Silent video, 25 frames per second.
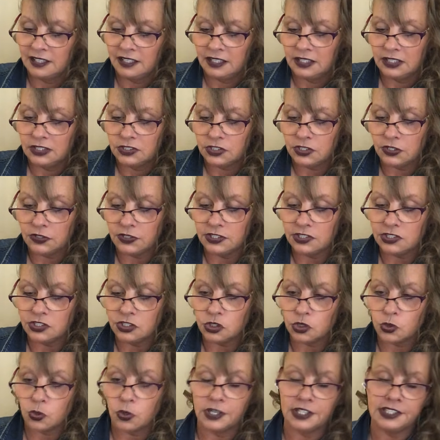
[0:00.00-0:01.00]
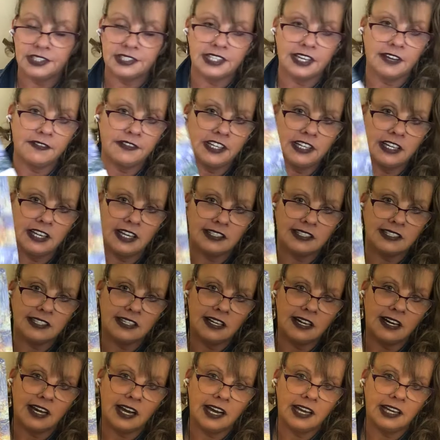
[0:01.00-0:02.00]
So this is 27, it's a
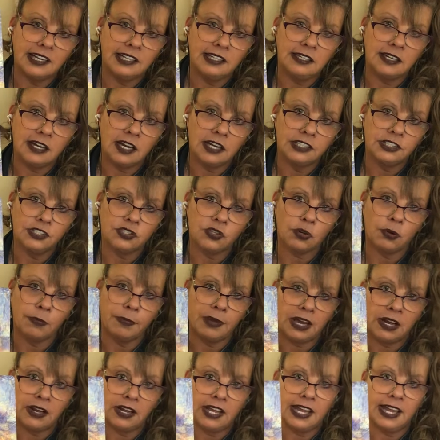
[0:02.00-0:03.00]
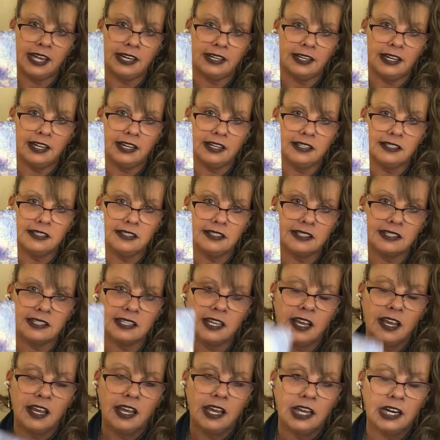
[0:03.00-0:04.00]
nine. Nines are about endings.
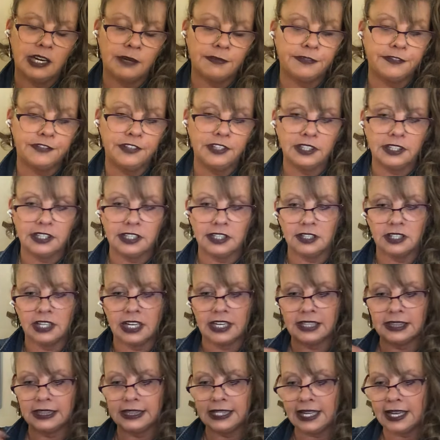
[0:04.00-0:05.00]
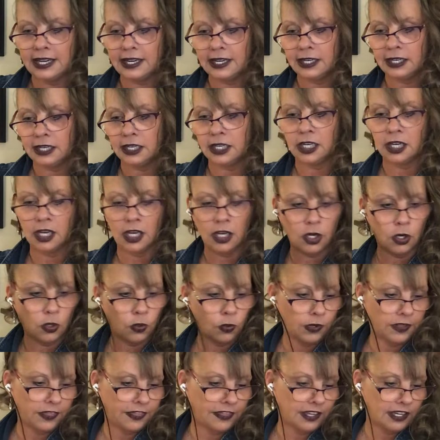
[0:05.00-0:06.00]
And I'm feeling like letting go
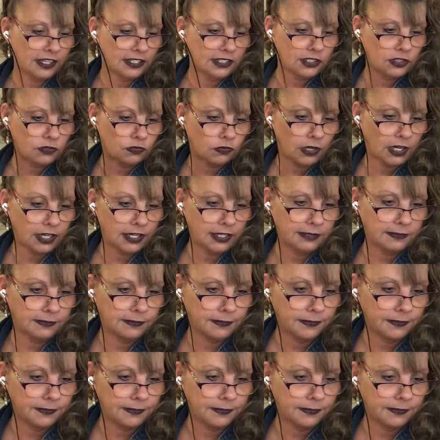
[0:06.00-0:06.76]
with this, right?